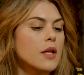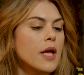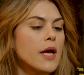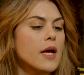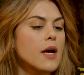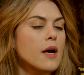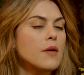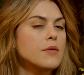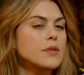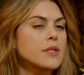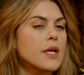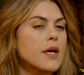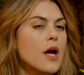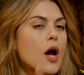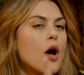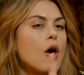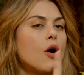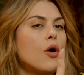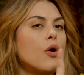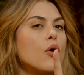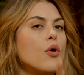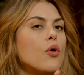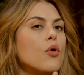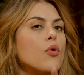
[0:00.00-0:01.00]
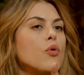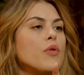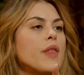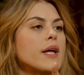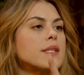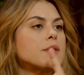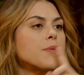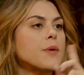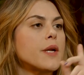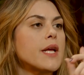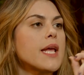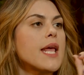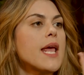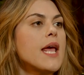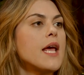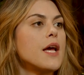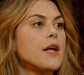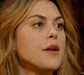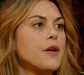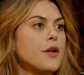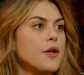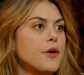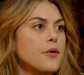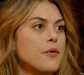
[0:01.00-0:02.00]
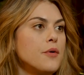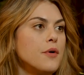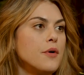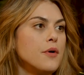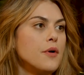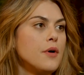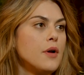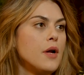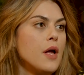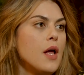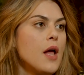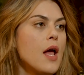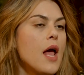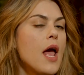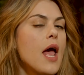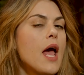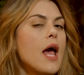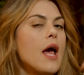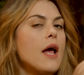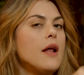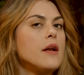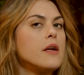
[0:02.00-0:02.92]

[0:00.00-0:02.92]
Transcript: Like I was like, "Oh, that's what it can do." Yeah.